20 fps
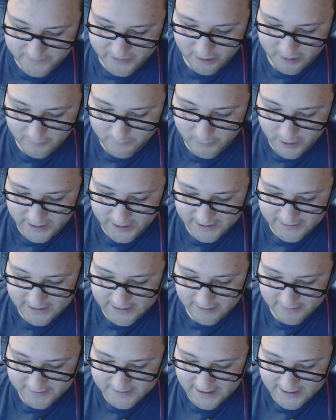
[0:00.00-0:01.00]
of what
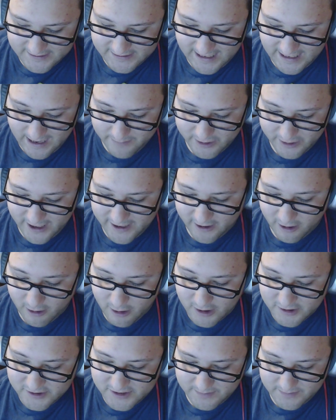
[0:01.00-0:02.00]
Intel says Kaby Lake
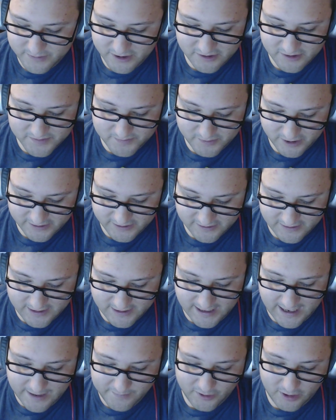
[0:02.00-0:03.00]
R CPUs bring to the
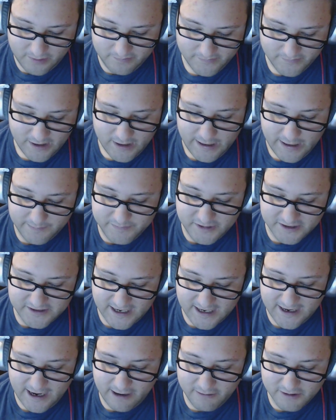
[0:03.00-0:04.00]
table. Up to
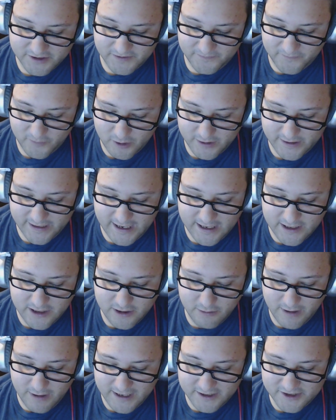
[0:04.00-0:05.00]
10 hours of 4K
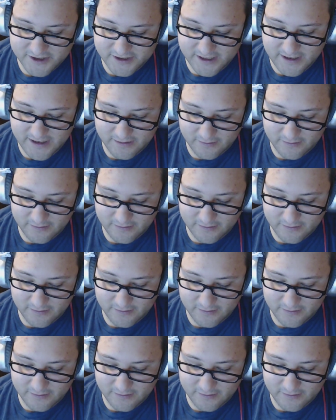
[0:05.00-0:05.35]
UHD